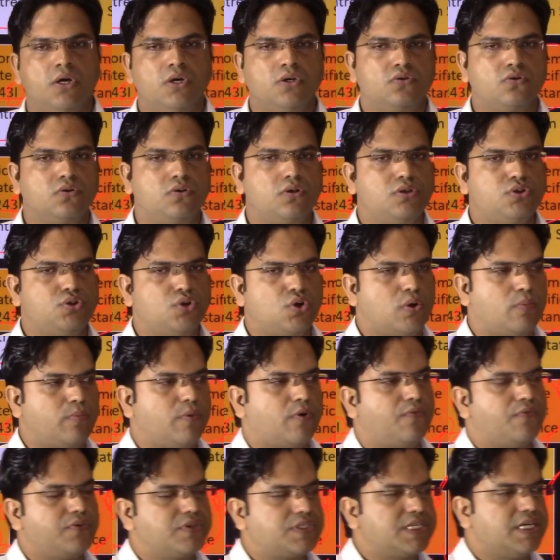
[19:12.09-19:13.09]
So the job
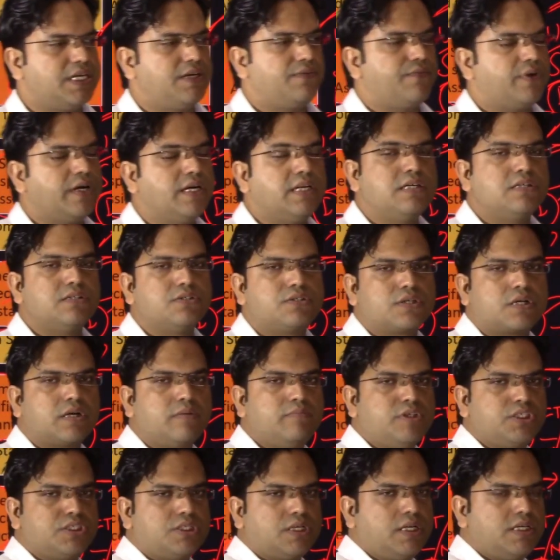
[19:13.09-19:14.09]
of state finance
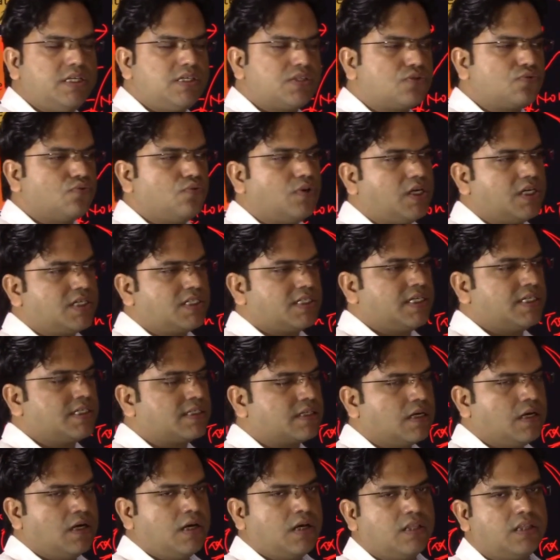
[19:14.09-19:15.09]
commission is to assess
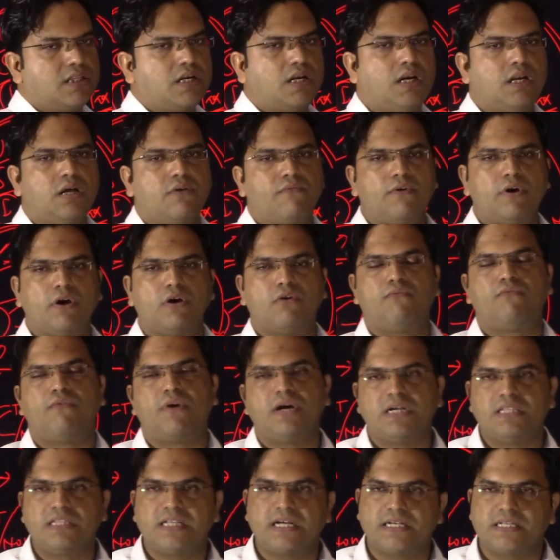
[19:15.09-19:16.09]
the level of
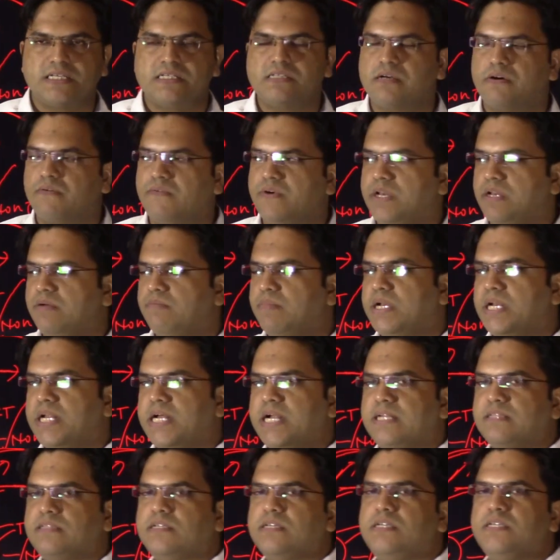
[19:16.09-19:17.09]
fund that is available
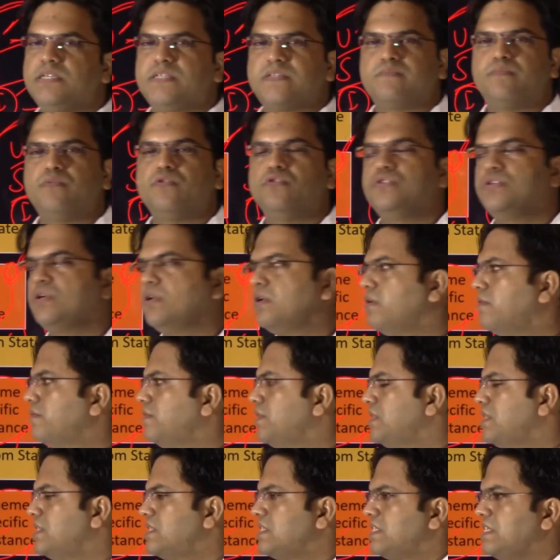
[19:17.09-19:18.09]
at the disposal of
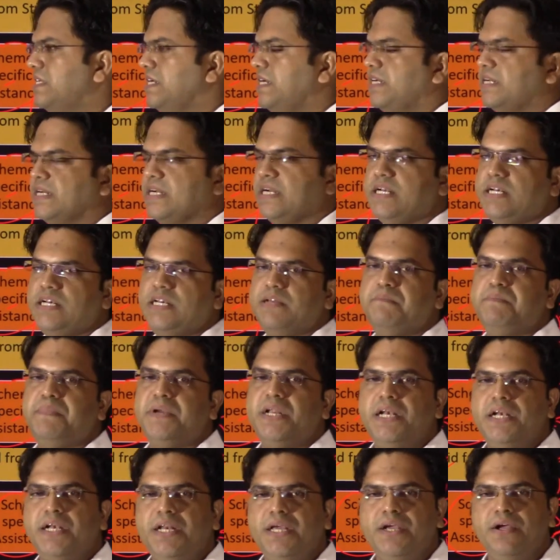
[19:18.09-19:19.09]
this state, and
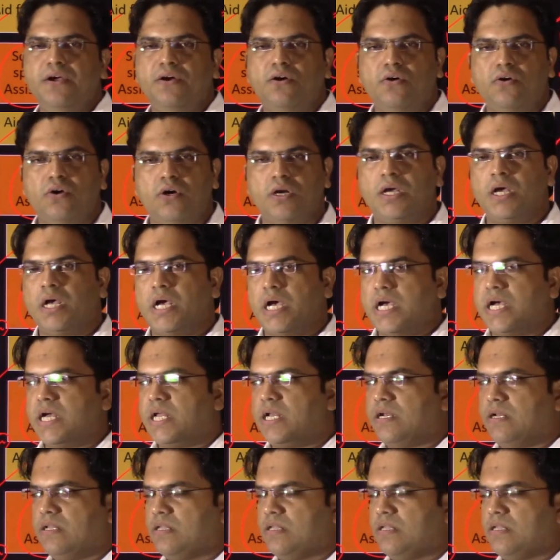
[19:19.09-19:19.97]
depending on, and